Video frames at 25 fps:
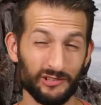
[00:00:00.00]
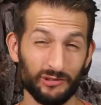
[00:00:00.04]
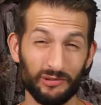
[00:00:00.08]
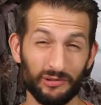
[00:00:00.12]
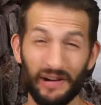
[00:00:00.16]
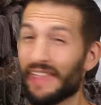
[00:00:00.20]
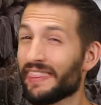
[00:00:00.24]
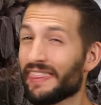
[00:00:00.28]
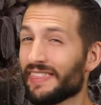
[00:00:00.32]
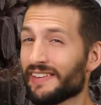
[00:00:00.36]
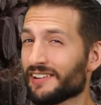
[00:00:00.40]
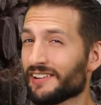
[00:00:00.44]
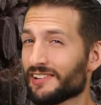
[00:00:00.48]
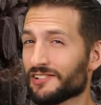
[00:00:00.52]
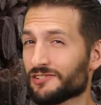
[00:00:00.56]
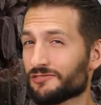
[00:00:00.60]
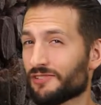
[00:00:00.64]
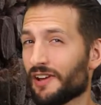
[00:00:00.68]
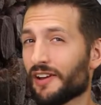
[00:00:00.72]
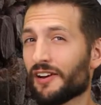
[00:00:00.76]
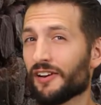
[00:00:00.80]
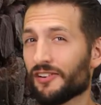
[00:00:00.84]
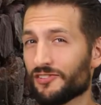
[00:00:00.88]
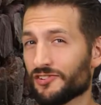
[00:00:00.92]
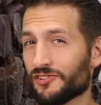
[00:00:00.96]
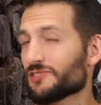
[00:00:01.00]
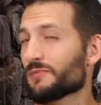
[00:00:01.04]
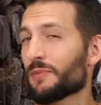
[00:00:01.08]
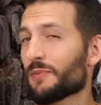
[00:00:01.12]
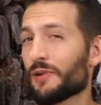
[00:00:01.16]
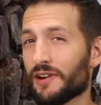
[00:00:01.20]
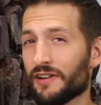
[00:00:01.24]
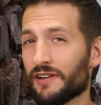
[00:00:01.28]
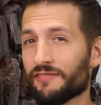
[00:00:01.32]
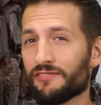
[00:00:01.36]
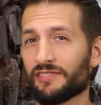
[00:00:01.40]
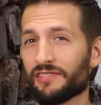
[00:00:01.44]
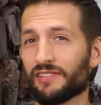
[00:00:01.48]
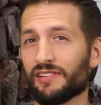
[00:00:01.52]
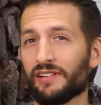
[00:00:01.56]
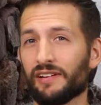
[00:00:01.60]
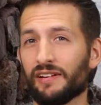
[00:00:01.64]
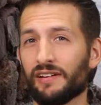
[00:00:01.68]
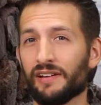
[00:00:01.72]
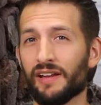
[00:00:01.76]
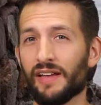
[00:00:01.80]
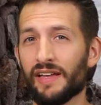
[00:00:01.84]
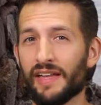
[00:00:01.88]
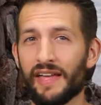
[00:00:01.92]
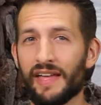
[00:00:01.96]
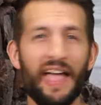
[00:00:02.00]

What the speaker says: who I think is right on just about everything,